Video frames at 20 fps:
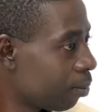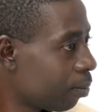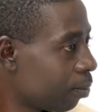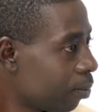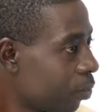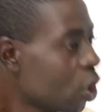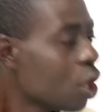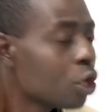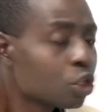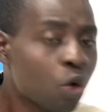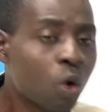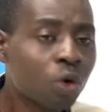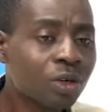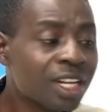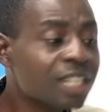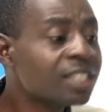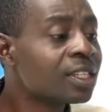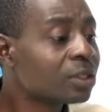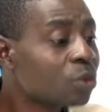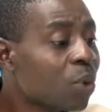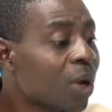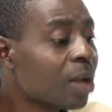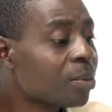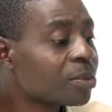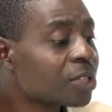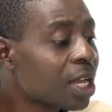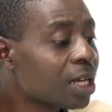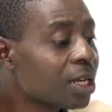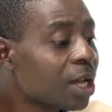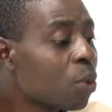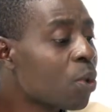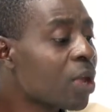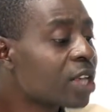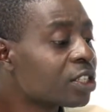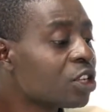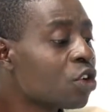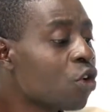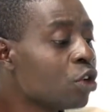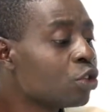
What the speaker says: So this is what I'm saying, that we are still going